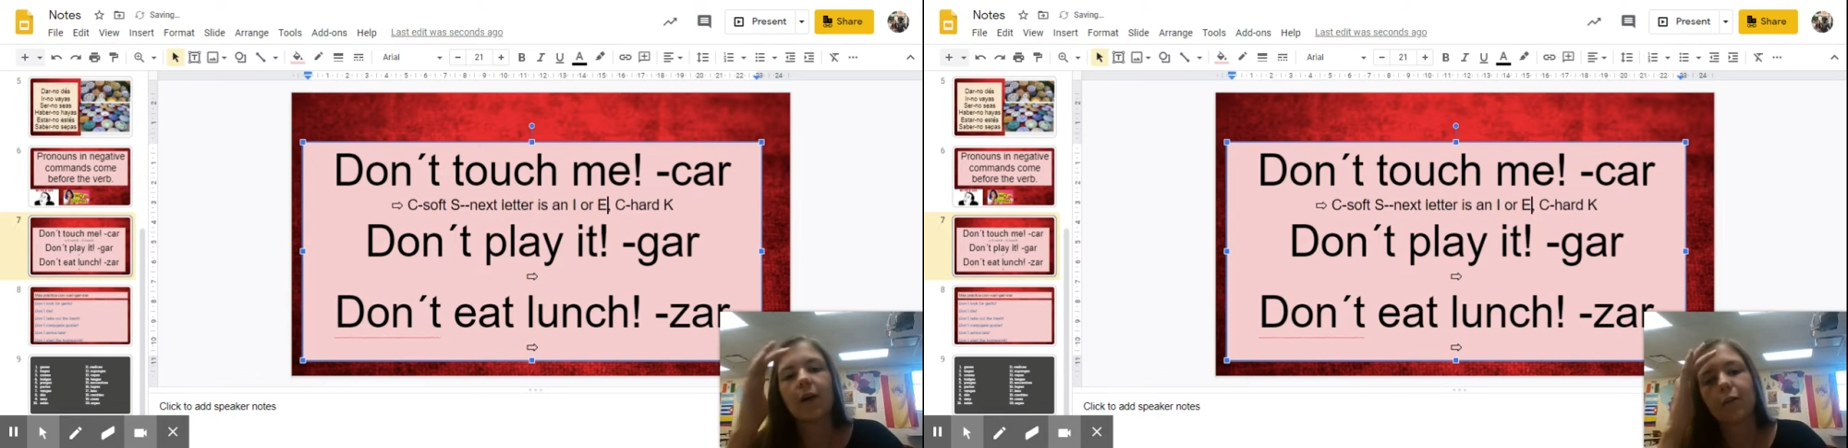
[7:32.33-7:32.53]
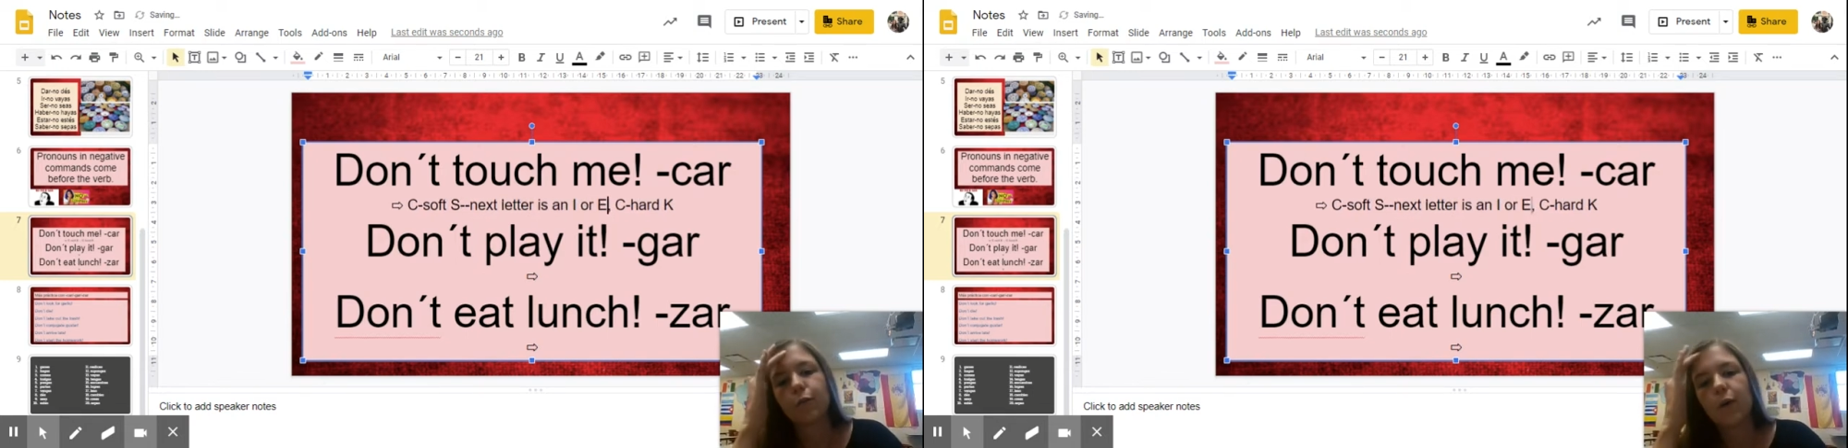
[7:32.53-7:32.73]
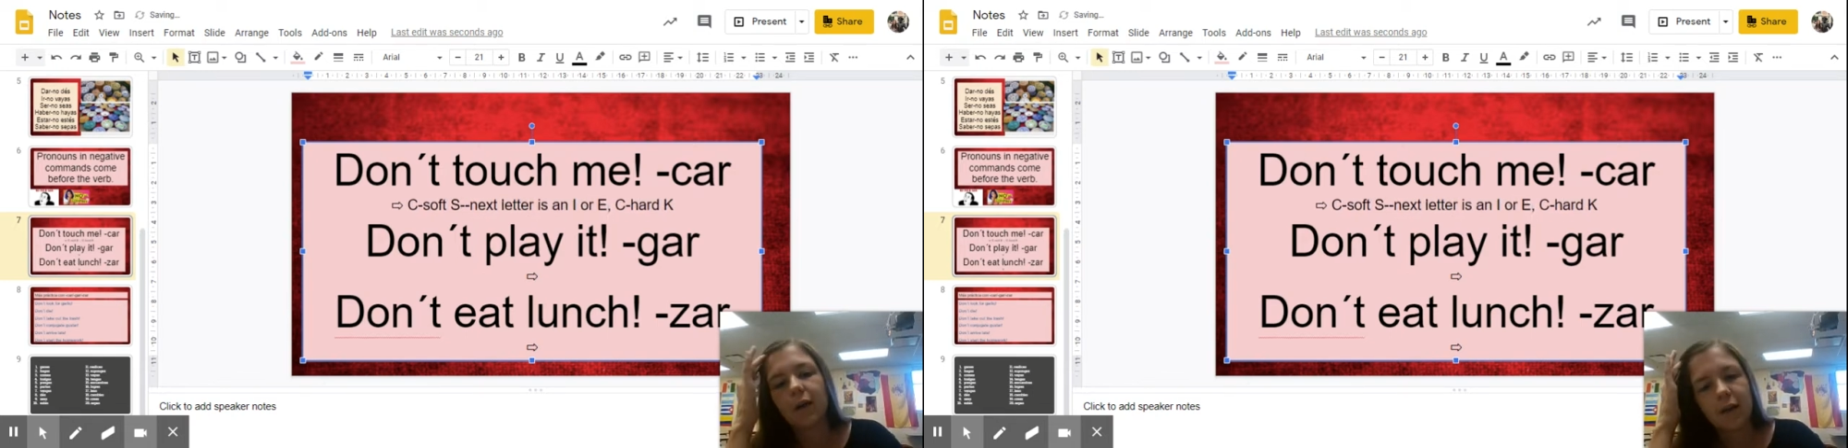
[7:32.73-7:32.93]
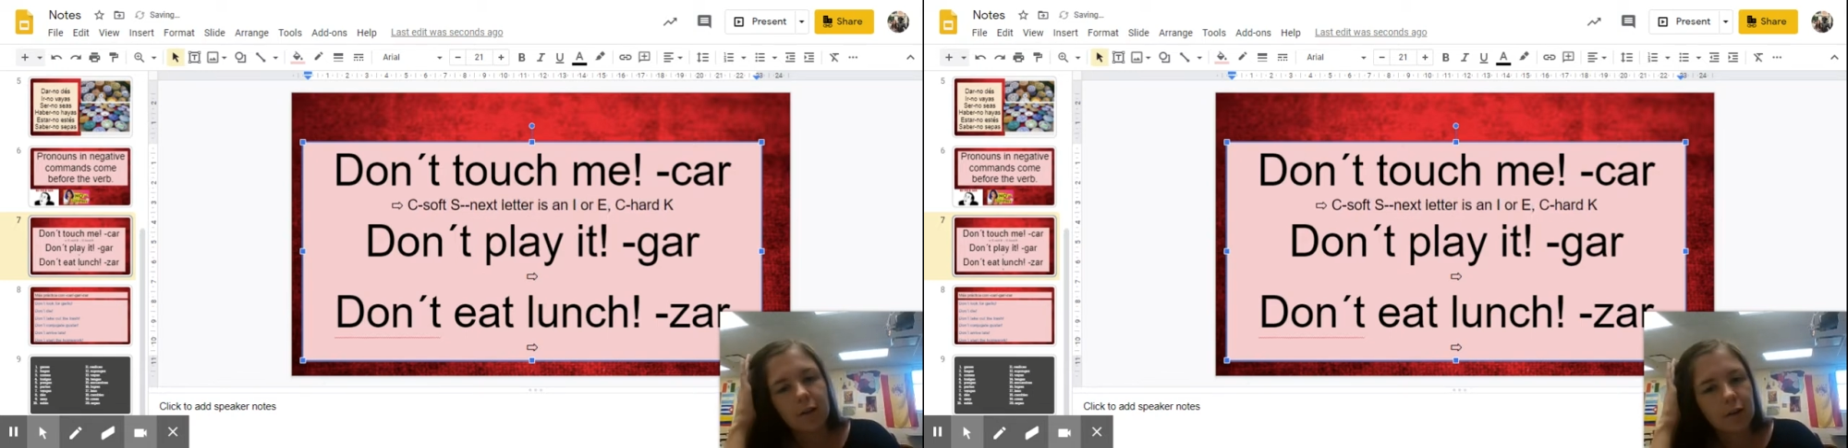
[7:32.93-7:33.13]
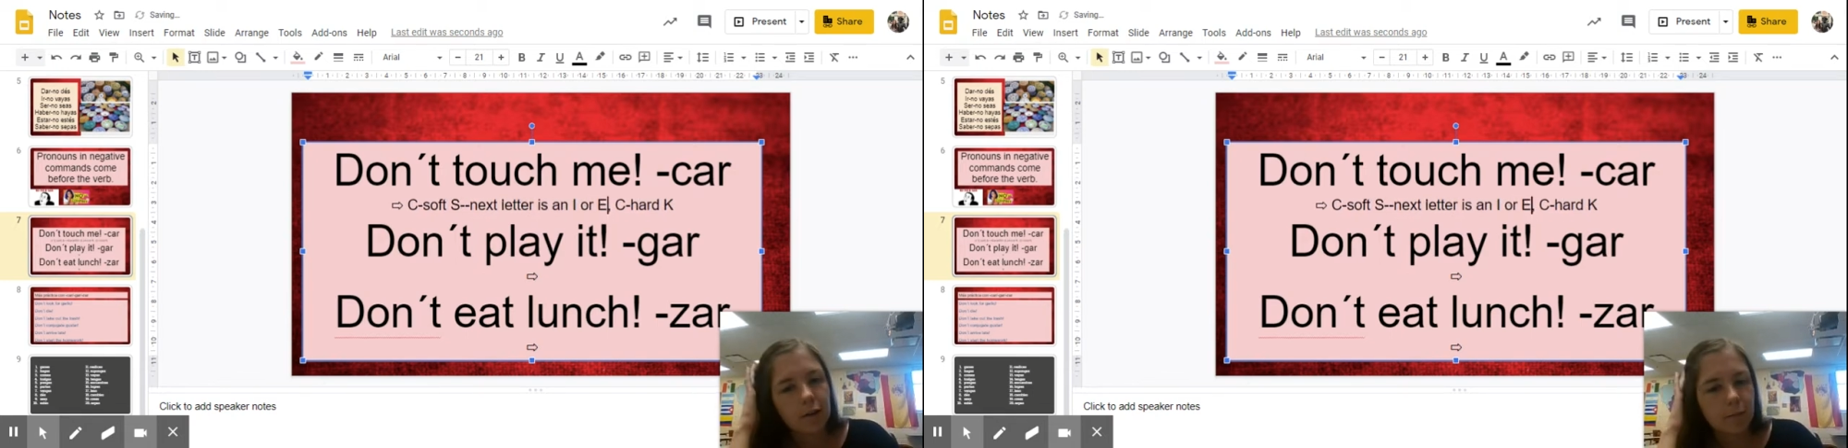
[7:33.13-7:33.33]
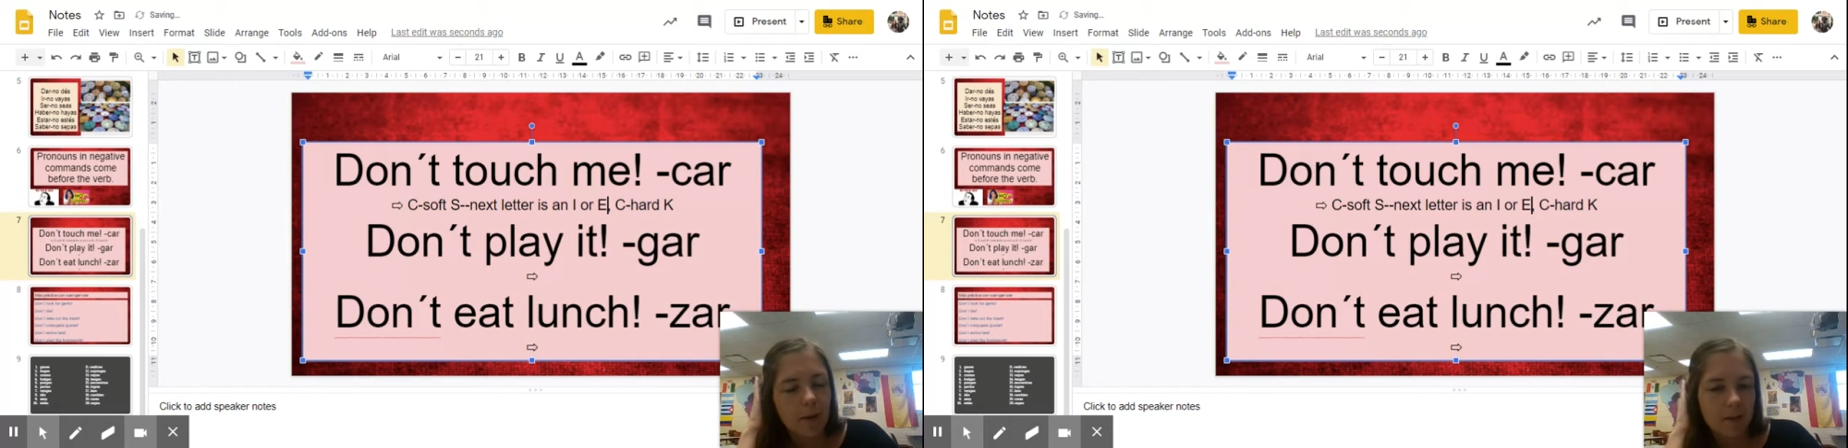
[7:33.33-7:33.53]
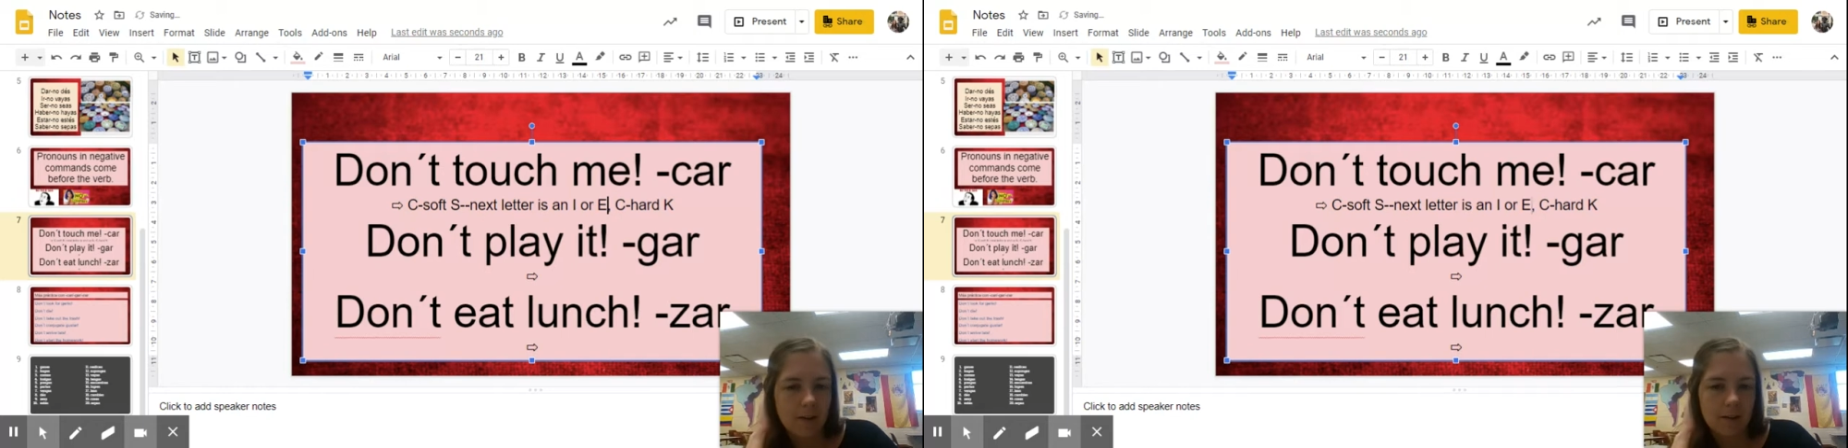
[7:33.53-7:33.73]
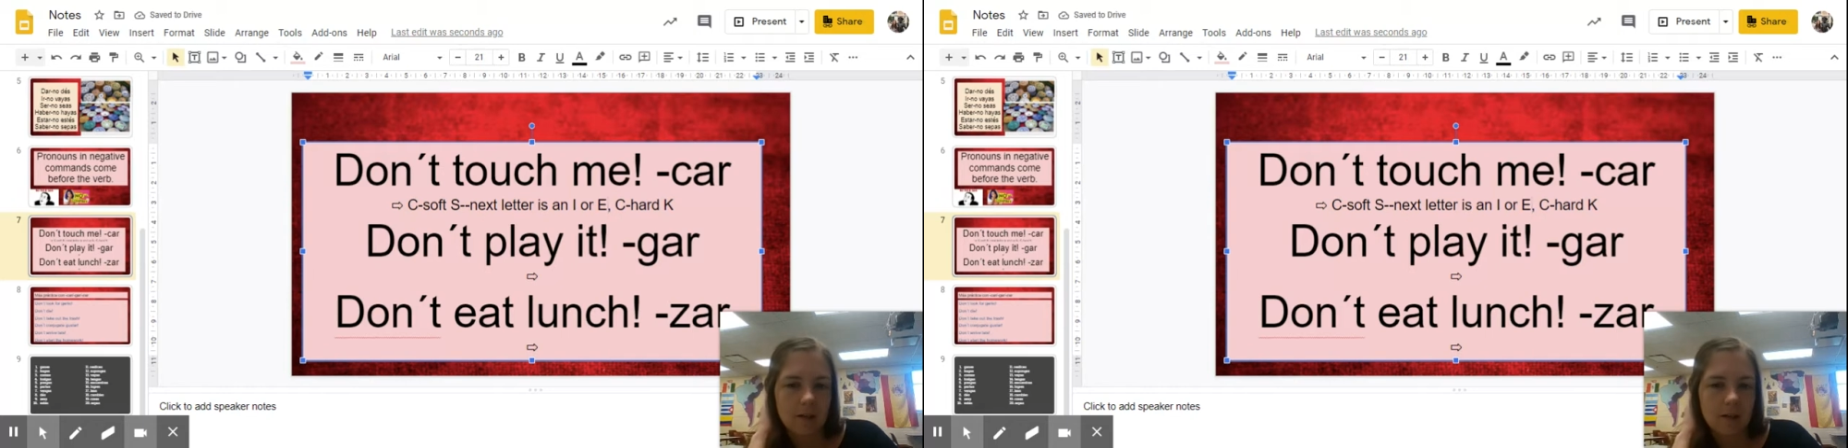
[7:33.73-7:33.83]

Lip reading: that's when it's going to make